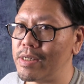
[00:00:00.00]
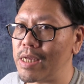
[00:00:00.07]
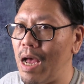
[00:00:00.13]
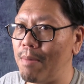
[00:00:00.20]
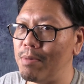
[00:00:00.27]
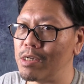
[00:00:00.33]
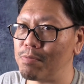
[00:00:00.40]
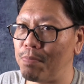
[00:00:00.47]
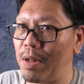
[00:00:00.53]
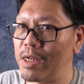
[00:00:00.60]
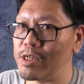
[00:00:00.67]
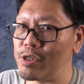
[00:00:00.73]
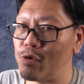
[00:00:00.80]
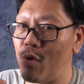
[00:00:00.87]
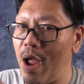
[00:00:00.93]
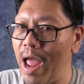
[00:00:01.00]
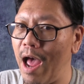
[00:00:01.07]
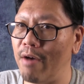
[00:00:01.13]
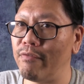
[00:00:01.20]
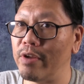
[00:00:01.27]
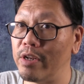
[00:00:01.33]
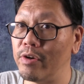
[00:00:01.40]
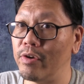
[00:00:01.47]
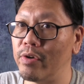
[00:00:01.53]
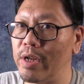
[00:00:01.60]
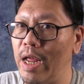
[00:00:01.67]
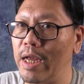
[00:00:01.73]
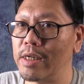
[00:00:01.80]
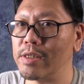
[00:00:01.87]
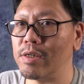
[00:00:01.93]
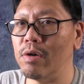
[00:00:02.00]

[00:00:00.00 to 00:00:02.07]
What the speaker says: is how much plants you have in your tank.